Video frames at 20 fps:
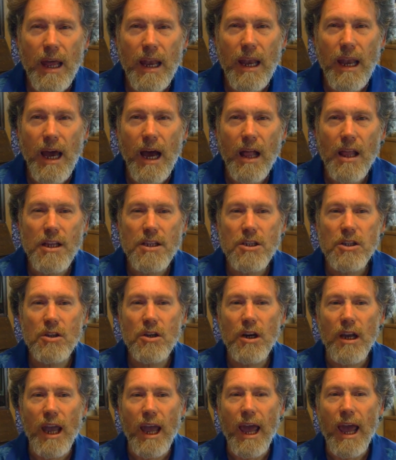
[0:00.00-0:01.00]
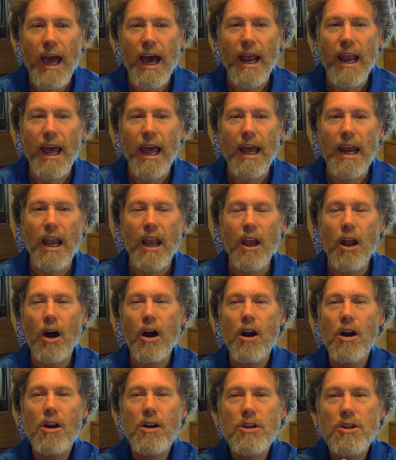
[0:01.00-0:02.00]
Now let's look at a
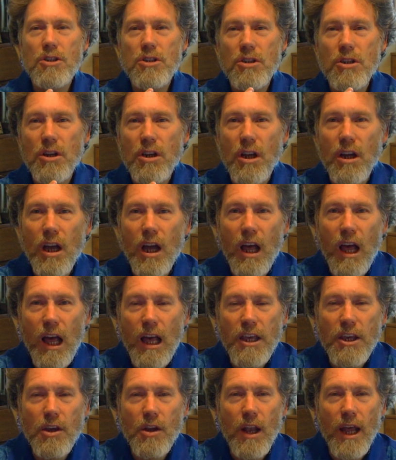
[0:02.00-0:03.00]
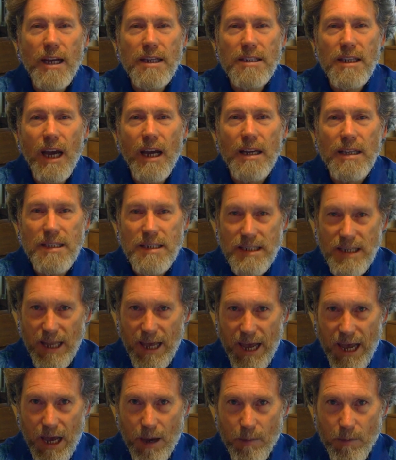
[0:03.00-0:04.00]
large ulexite
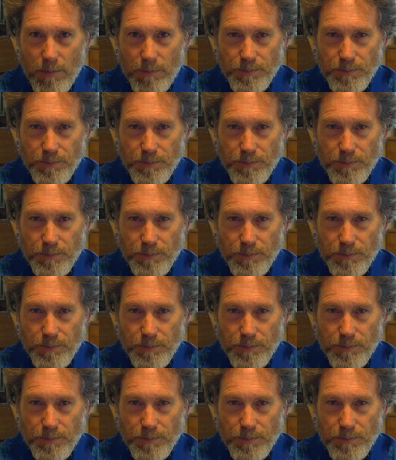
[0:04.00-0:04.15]
slab.